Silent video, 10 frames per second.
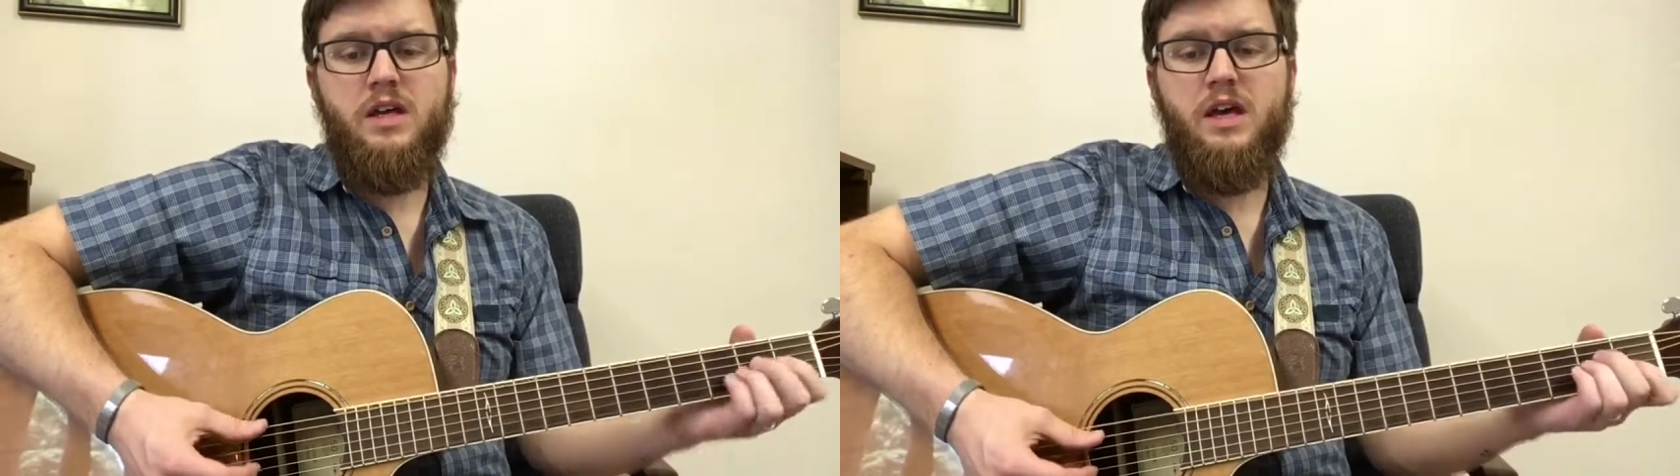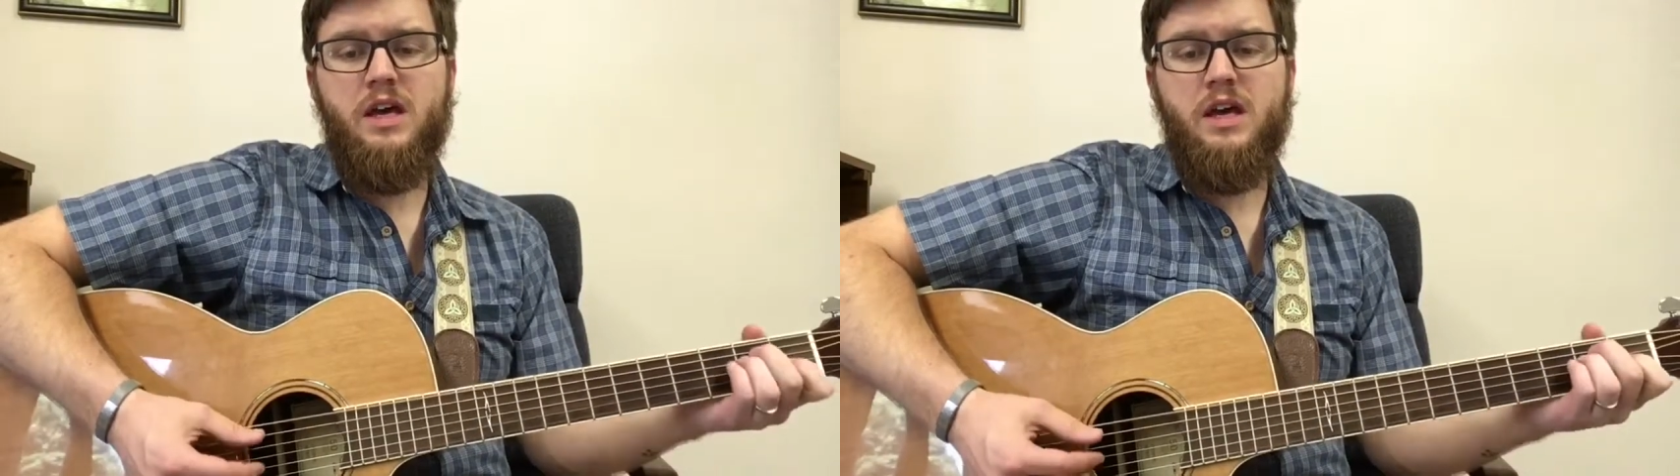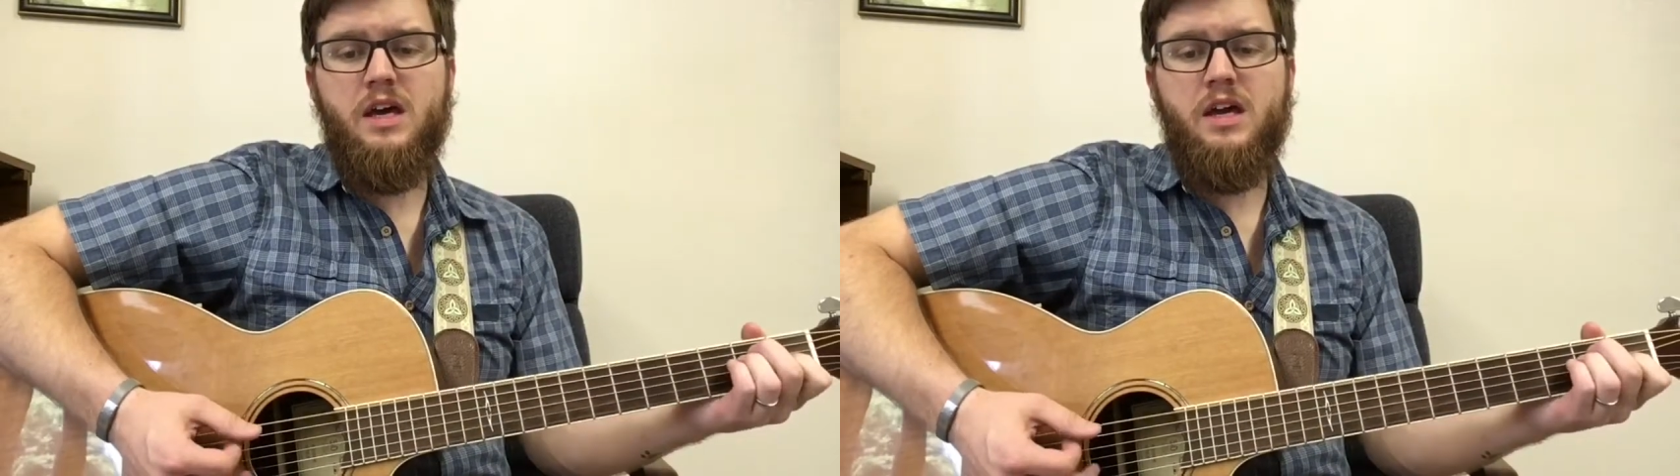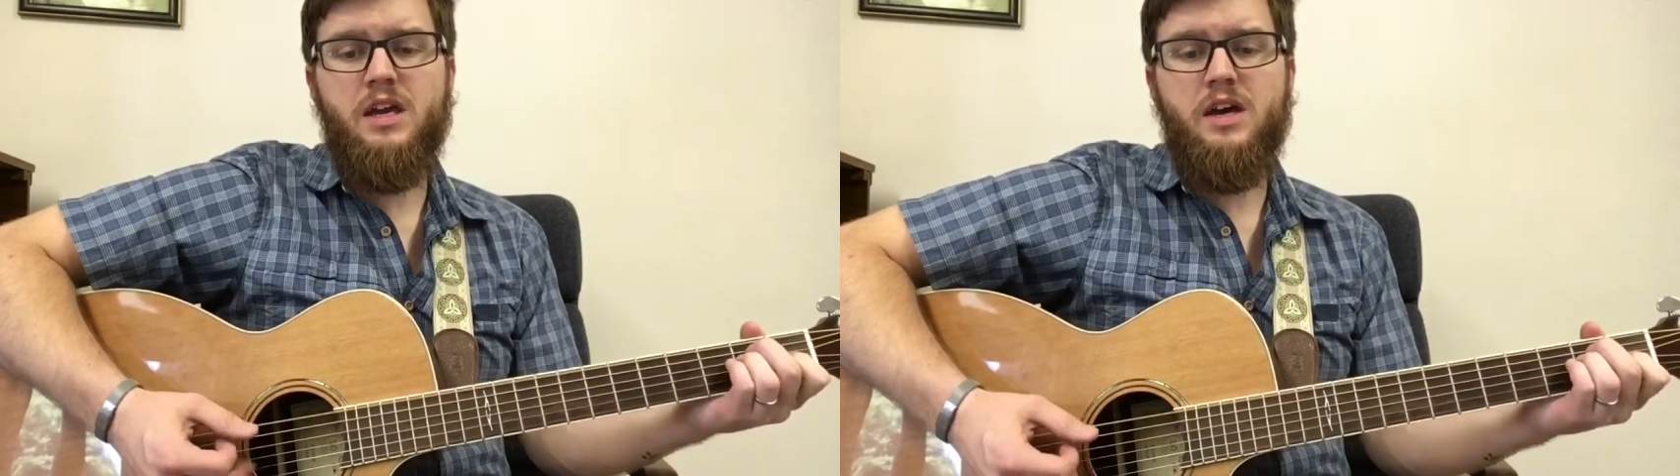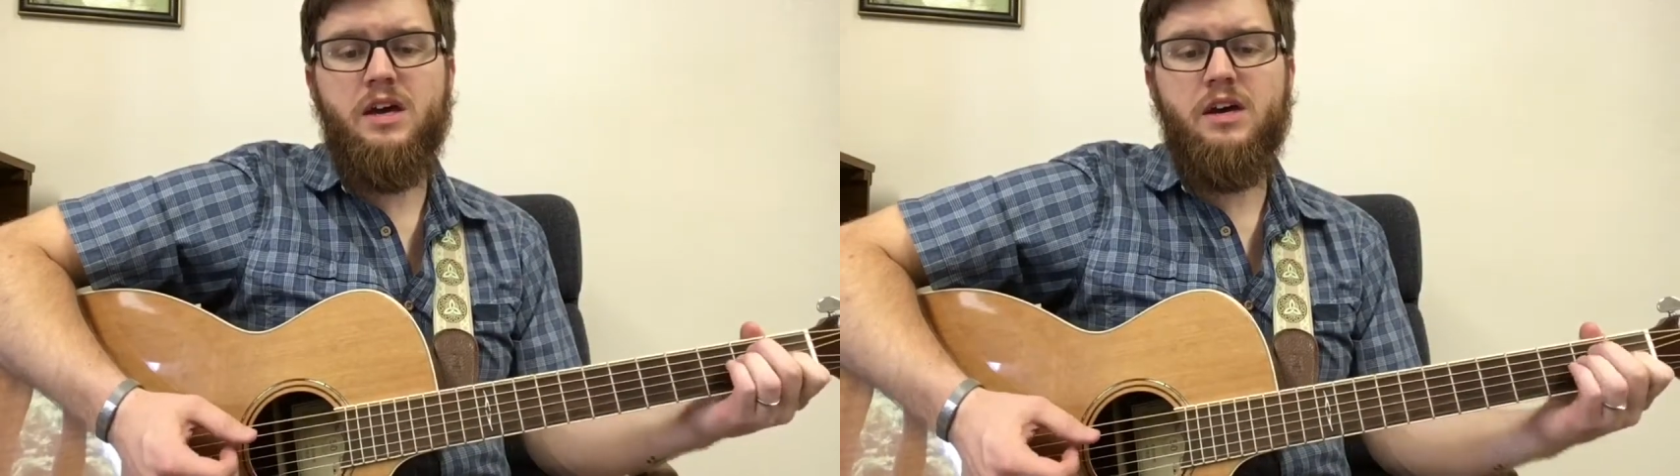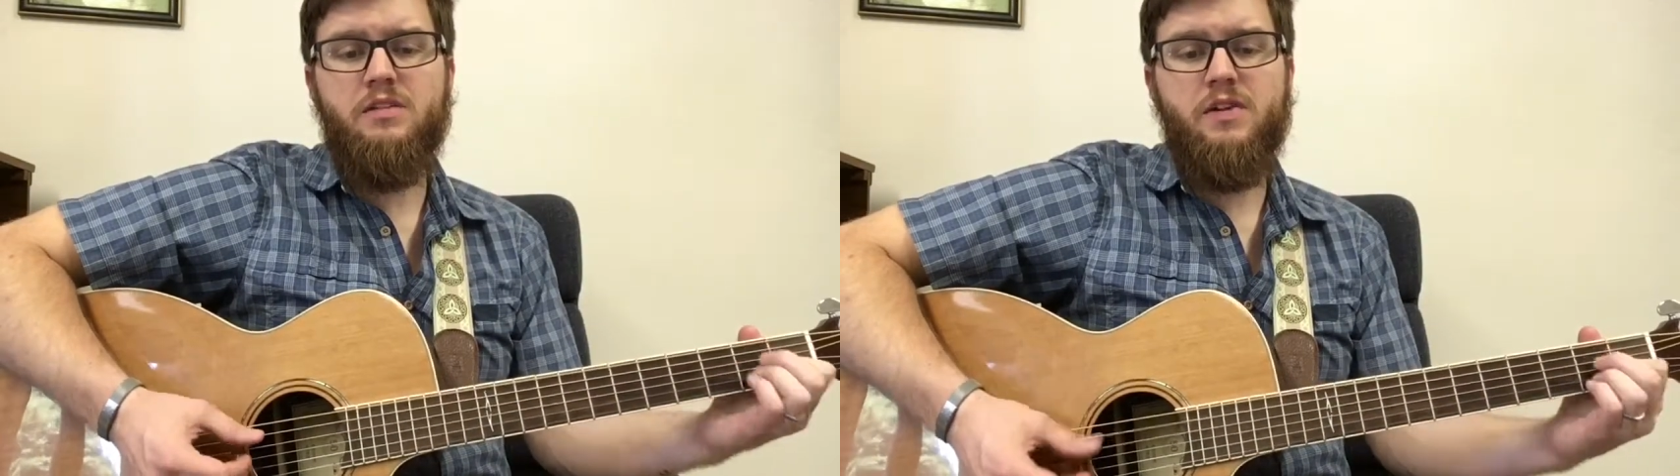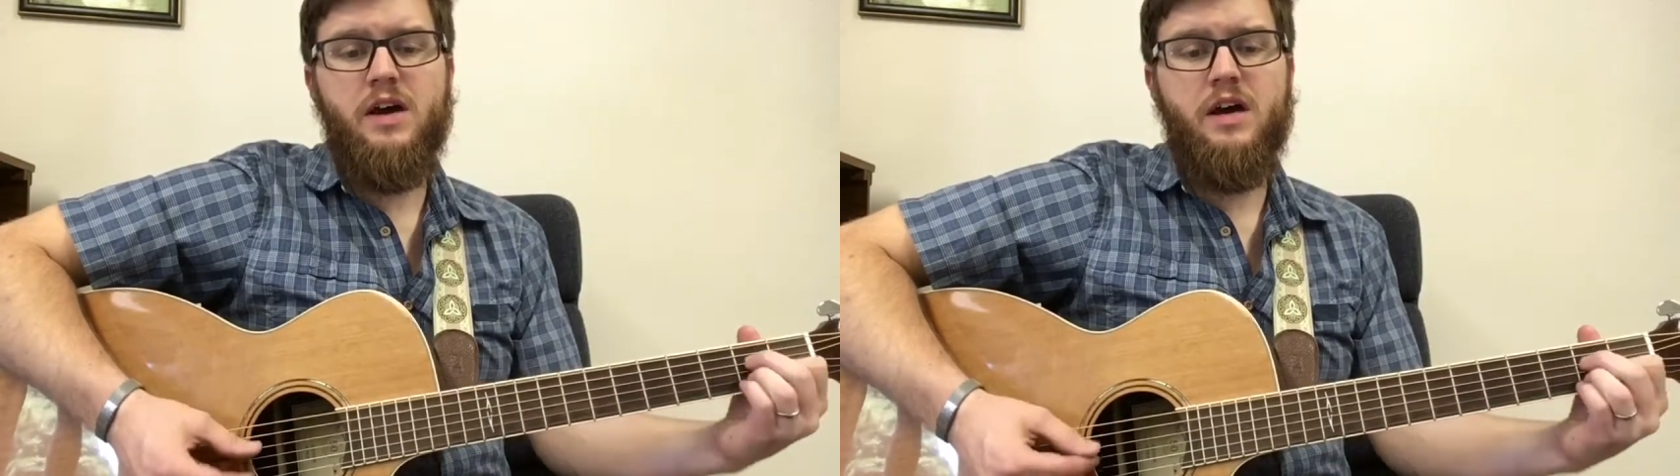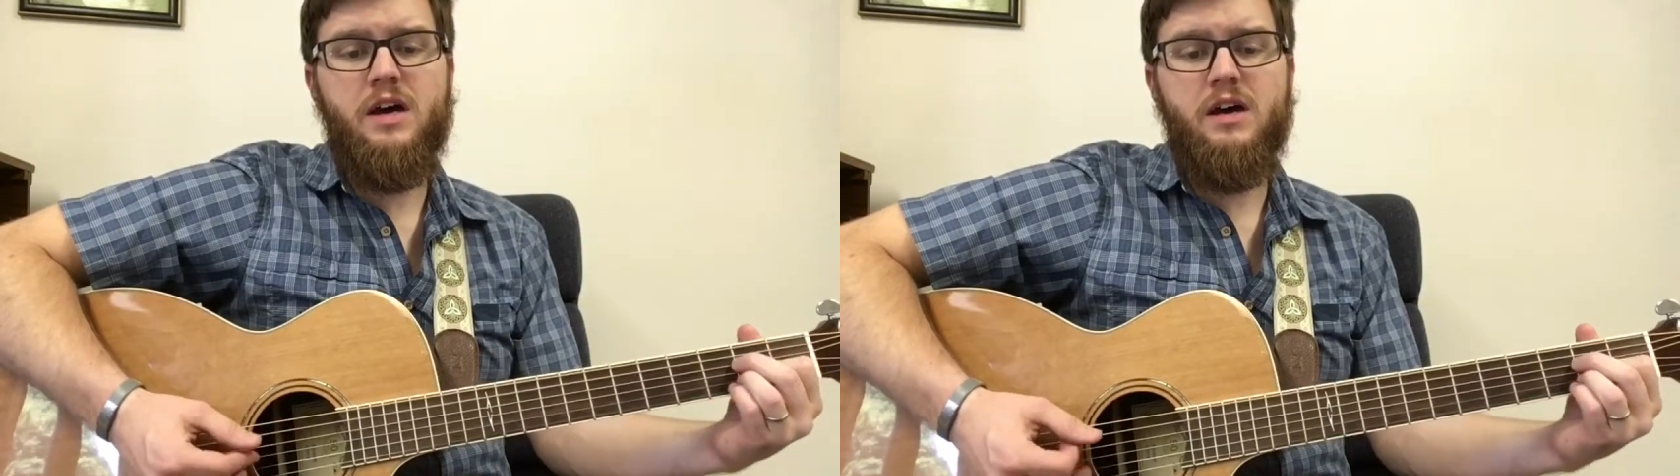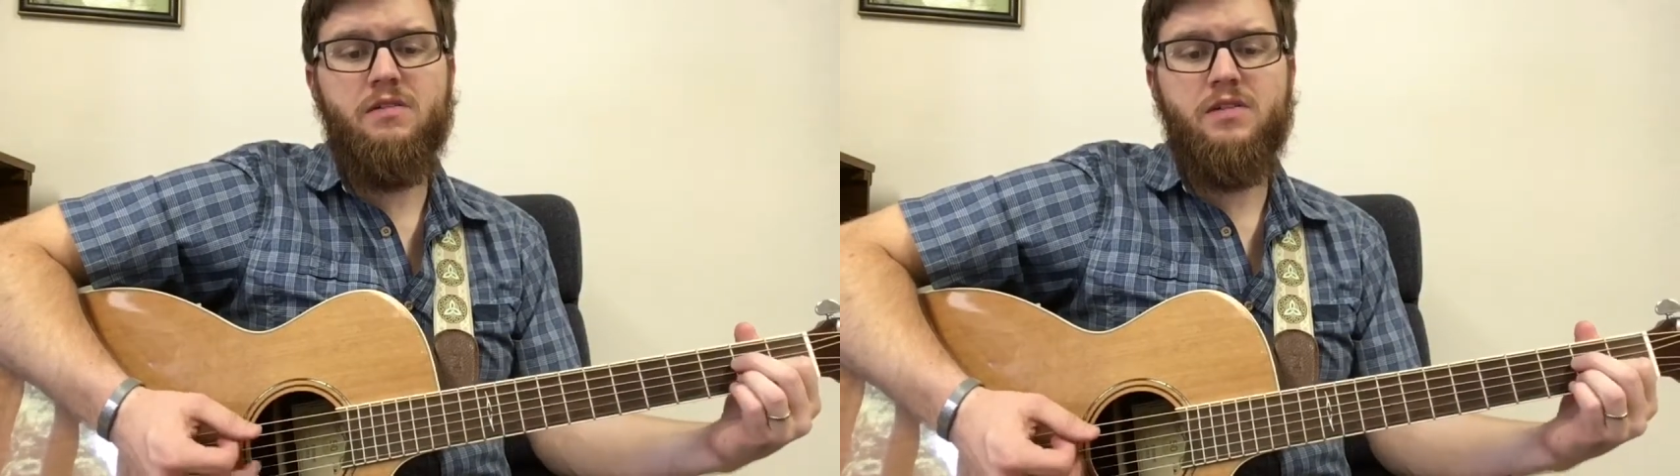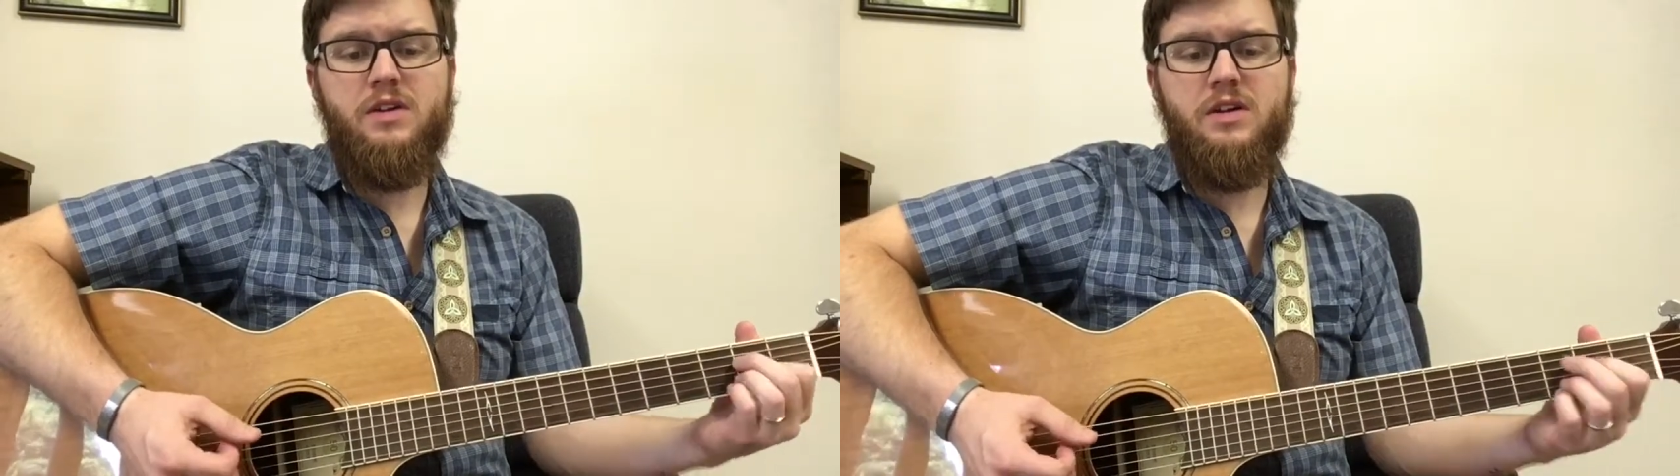gate of
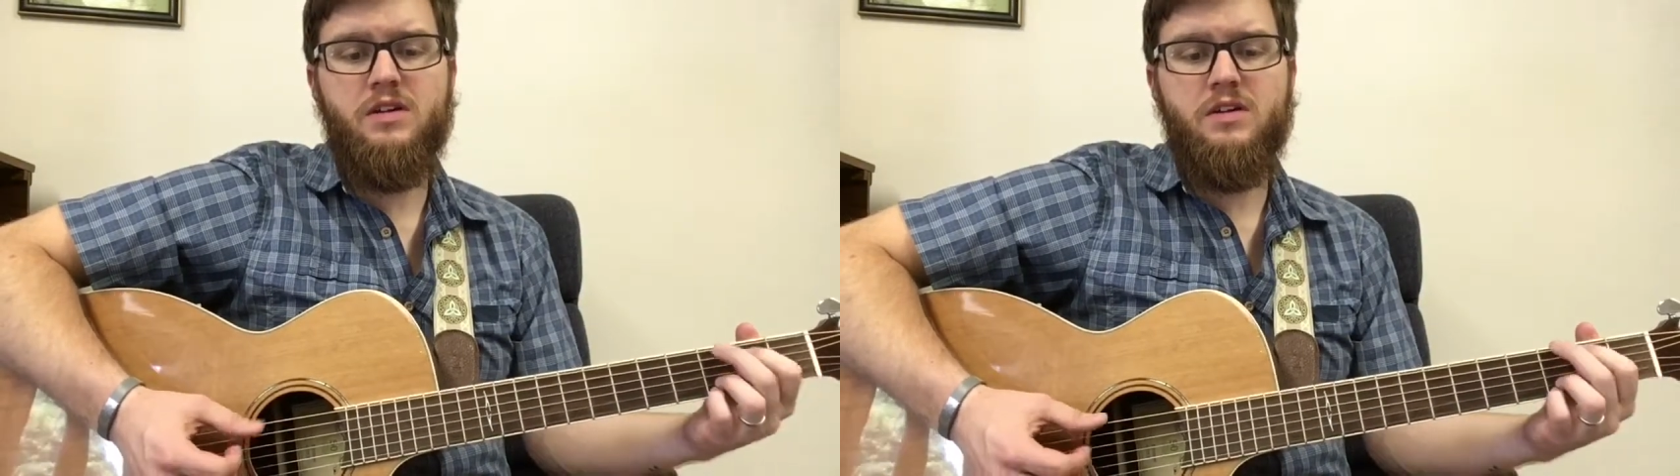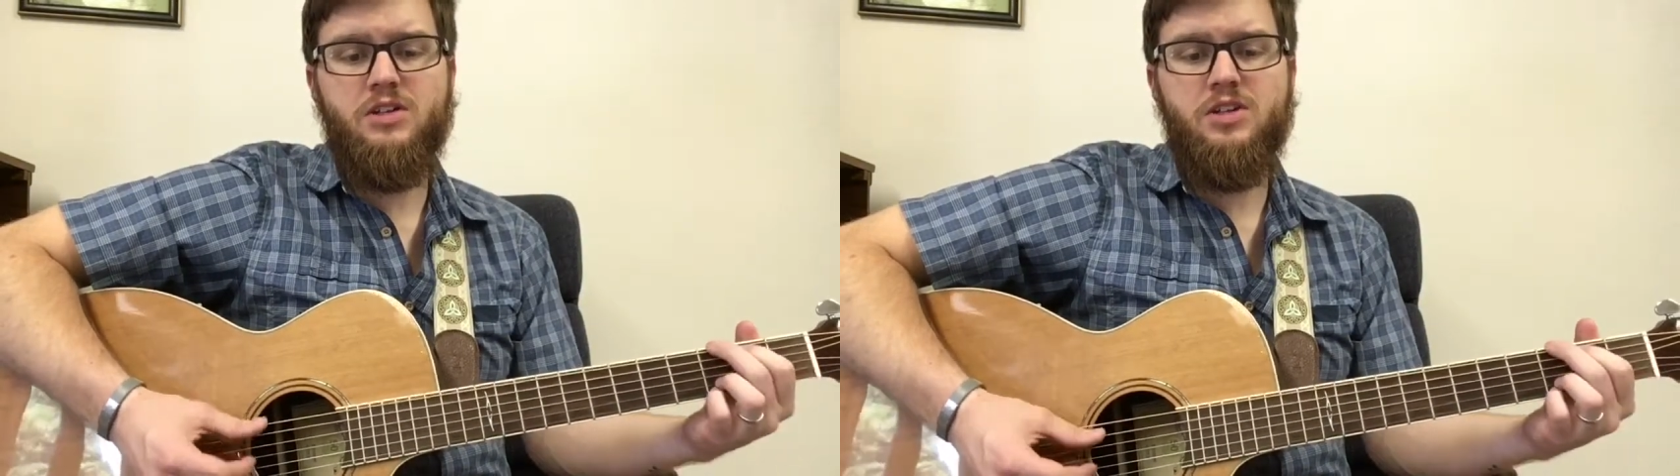heaven.